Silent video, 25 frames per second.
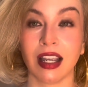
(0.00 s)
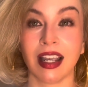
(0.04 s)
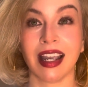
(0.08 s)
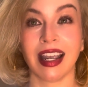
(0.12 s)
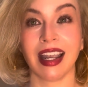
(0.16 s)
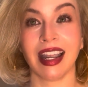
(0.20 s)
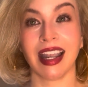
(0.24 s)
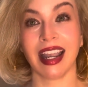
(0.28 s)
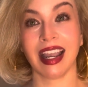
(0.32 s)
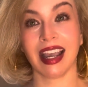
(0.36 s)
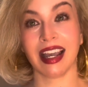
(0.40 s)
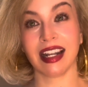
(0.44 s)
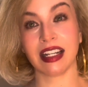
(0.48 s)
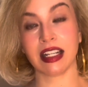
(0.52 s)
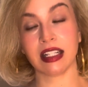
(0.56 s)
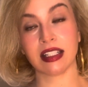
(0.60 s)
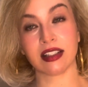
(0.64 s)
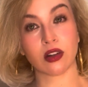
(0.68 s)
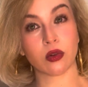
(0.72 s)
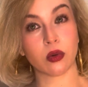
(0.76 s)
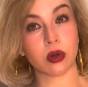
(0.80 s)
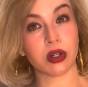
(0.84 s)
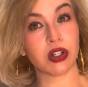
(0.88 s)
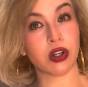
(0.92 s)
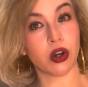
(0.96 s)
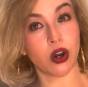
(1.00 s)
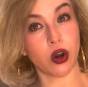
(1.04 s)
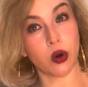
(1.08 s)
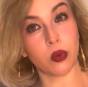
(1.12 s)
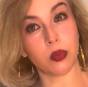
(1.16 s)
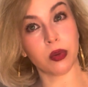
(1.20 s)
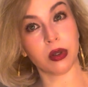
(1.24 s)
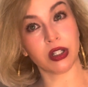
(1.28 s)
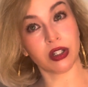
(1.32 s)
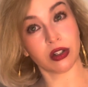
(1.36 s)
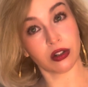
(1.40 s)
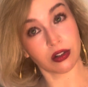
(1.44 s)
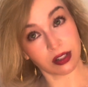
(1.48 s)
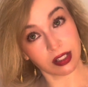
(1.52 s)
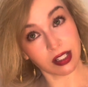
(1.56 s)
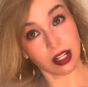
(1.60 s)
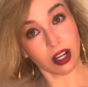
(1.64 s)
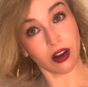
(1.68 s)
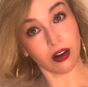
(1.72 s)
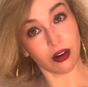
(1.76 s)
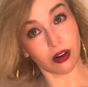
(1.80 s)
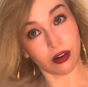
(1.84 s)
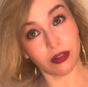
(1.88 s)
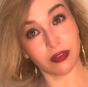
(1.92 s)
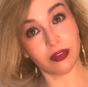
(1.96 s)
and it's going to open
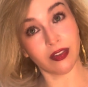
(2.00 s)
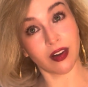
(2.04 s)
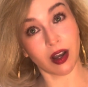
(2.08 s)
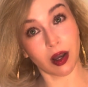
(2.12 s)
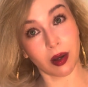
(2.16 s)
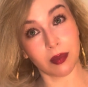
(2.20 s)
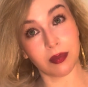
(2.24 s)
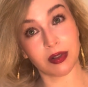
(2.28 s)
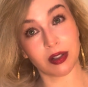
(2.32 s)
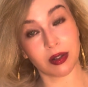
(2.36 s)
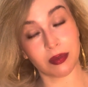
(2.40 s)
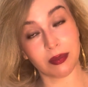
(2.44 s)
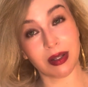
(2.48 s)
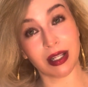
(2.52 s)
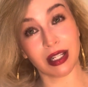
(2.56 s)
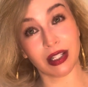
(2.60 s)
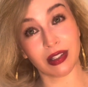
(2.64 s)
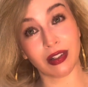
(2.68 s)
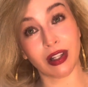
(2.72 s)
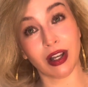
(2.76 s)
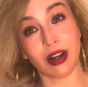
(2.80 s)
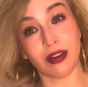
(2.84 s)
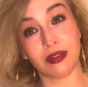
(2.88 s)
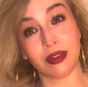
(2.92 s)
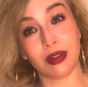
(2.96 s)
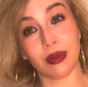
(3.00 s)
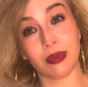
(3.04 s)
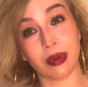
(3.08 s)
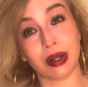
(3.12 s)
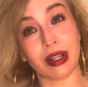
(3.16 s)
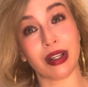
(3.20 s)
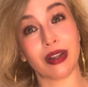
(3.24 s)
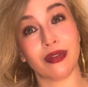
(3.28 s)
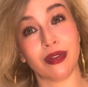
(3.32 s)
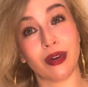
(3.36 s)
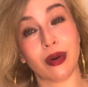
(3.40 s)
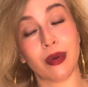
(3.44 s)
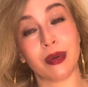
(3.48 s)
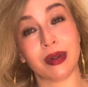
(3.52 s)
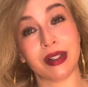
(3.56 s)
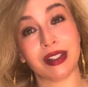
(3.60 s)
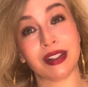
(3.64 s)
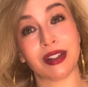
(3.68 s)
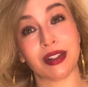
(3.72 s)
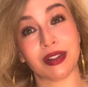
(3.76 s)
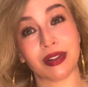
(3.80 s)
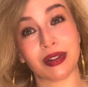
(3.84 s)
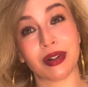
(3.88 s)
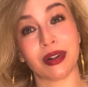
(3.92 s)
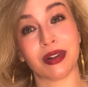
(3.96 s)
yourself up to being loved the way you've always
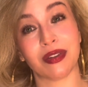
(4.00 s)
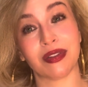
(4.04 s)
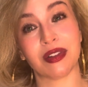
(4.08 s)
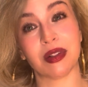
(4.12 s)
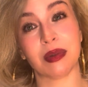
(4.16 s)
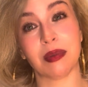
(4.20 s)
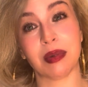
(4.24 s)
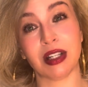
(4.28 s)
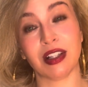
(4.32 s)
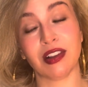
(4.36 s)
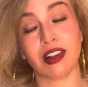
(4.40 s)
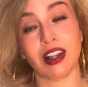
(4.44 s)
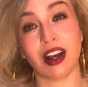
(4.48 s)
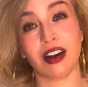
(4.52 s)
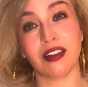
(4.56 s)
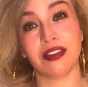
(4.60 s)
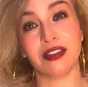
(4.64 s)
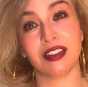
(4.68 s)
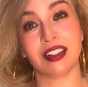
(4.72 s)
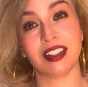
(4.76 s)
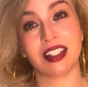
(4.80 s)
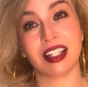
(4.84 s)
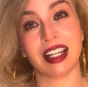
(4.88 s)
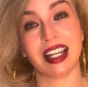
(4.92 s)
deserved to be loved,